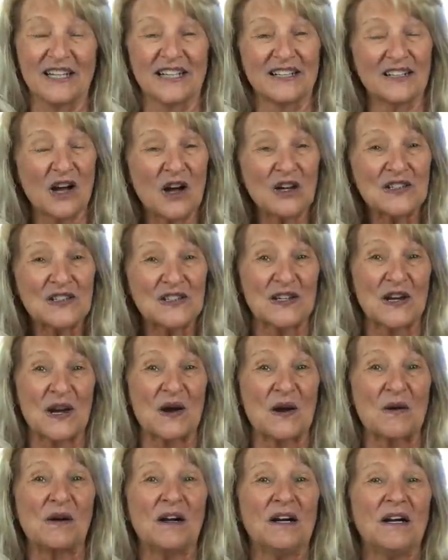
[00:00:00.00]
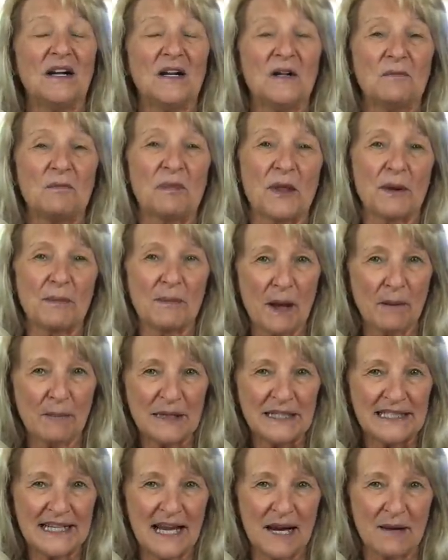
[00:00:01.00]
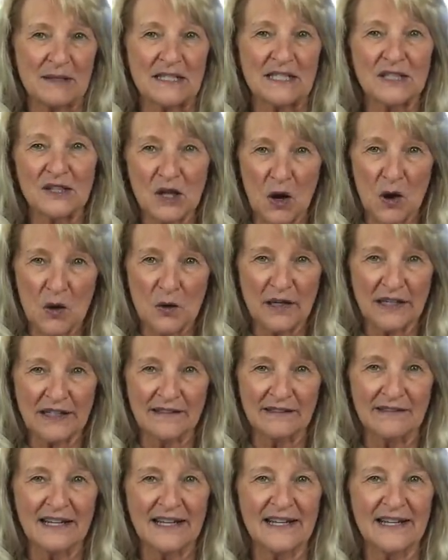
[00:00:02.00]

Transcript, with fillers: And also, the puppy's name is Logan.